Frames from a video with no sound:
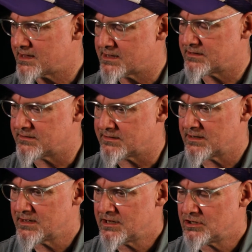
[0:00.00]
And,
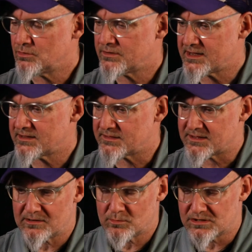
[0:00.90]
you know, that
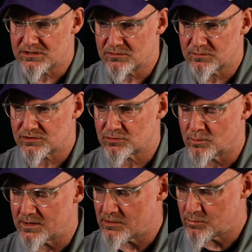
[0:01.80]
thing which you know so
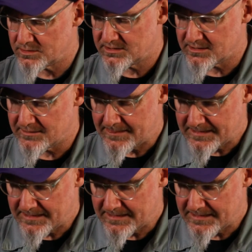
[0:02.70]
well when you